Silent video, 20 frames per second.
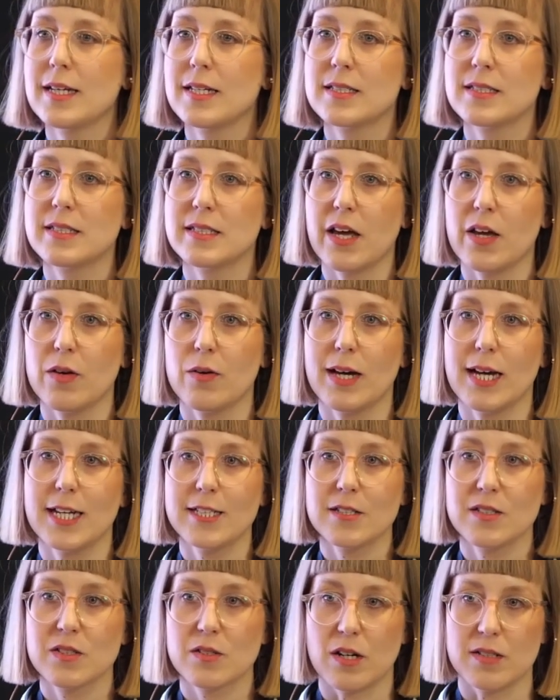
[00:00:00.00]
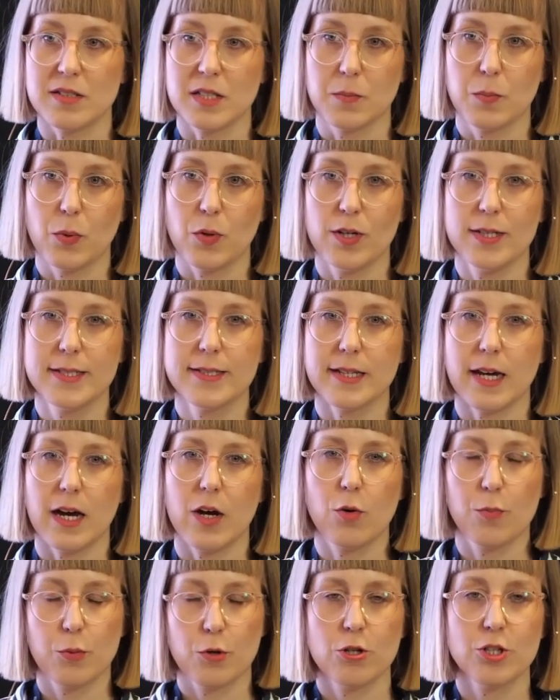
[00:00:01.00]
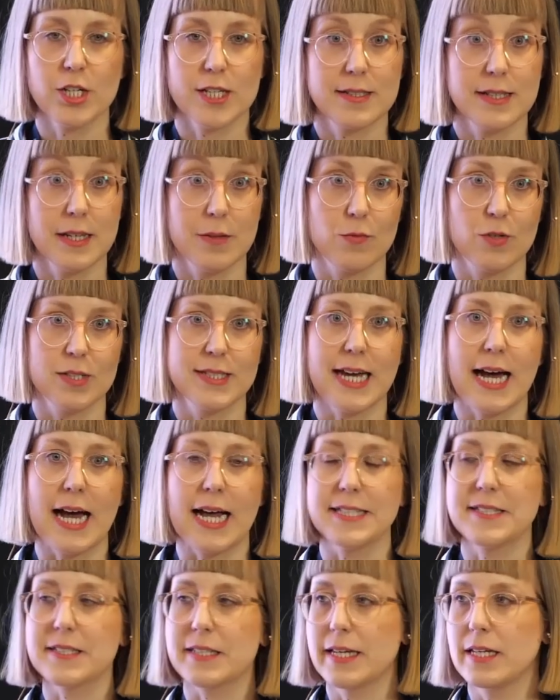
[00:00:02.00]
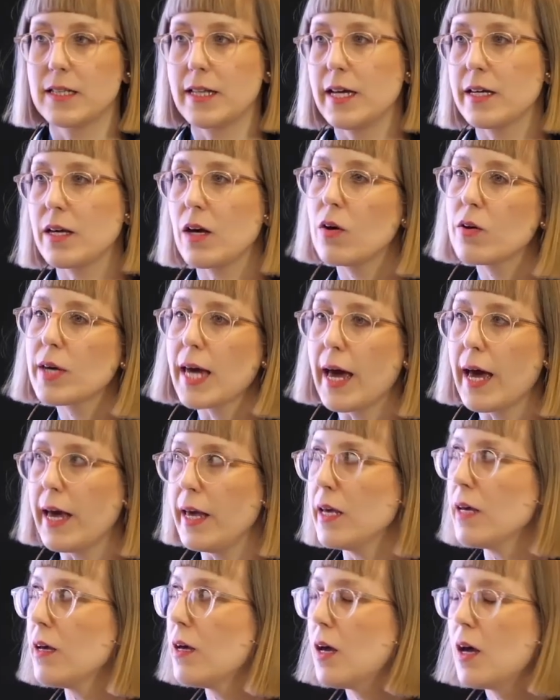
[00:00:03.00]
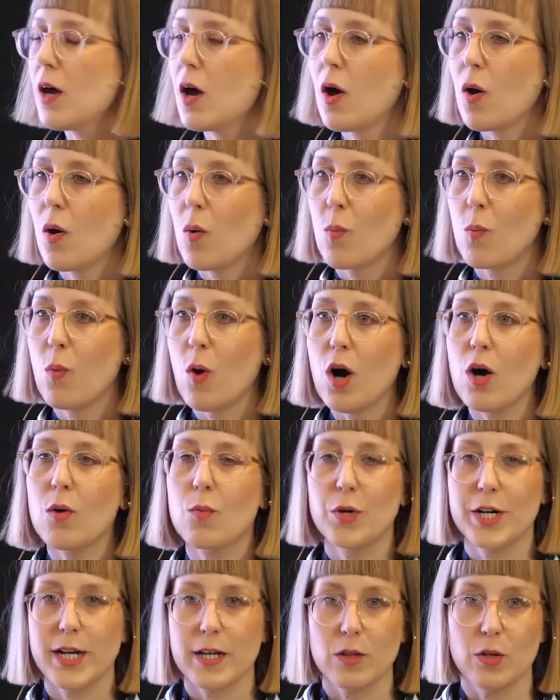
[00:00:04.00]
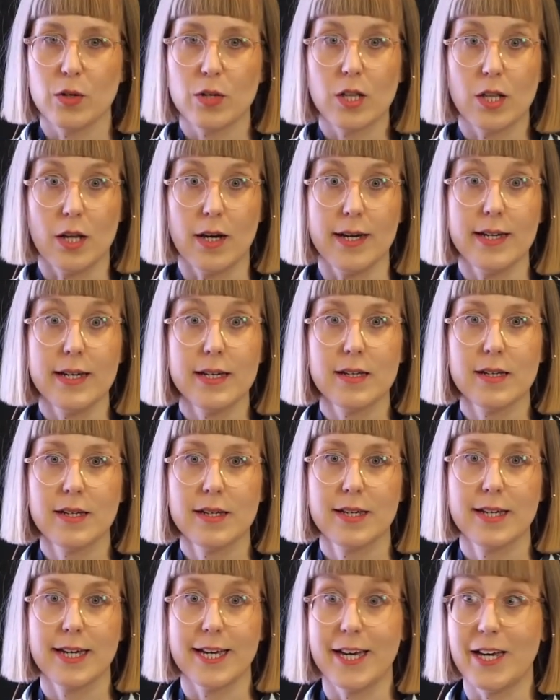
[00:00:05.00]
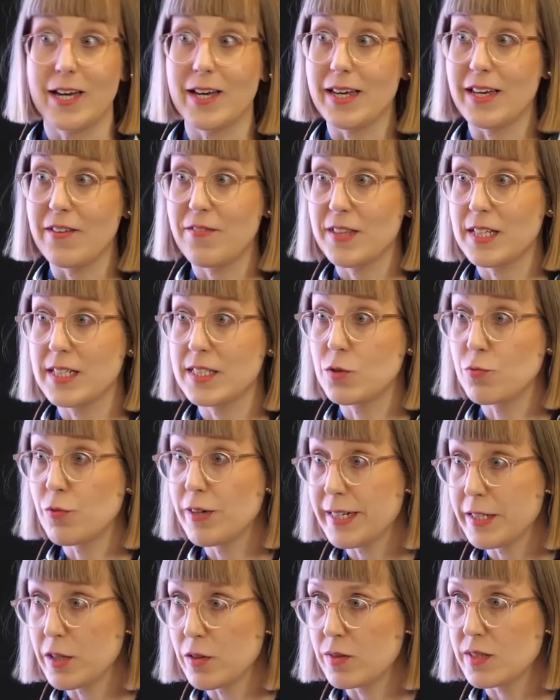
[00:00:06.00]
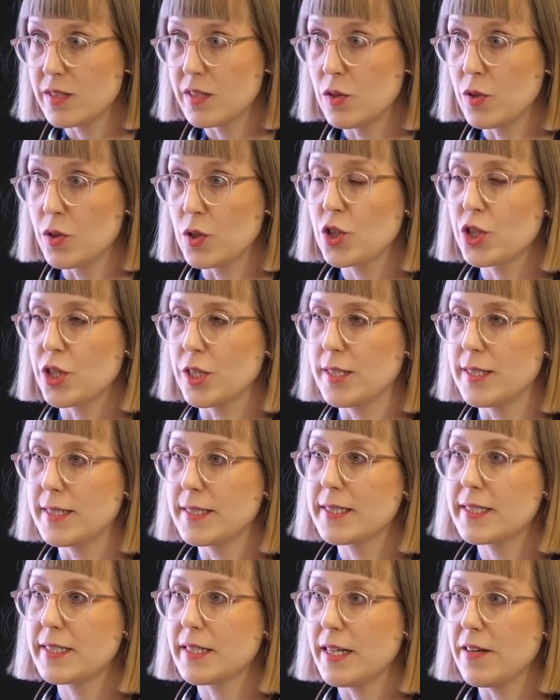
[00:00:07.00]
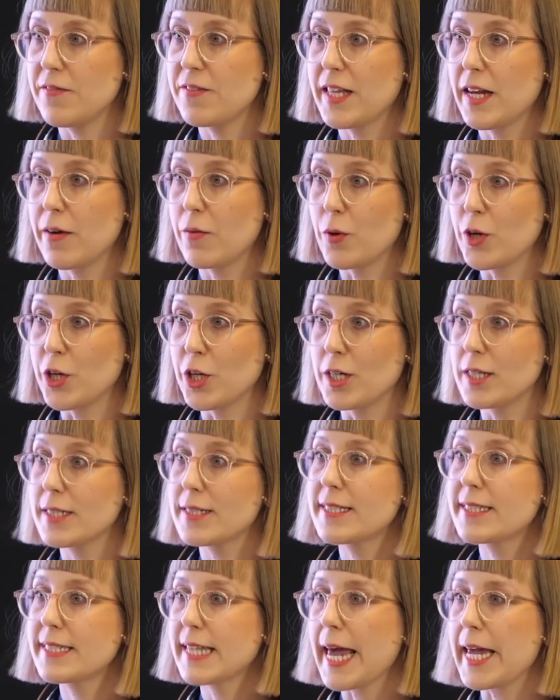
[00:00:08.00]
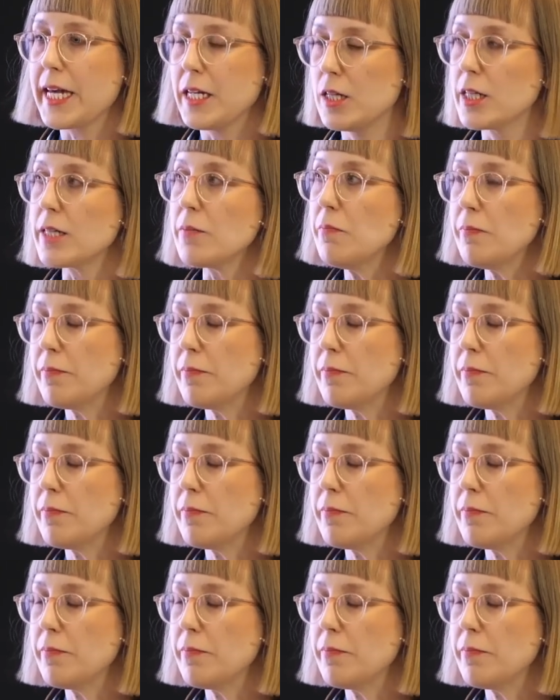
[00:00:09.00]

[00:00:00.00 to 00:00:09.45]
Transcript: So as a starting point, our project team was asking, like, okay, what would it look like if these reuse solutions, if they were scaled?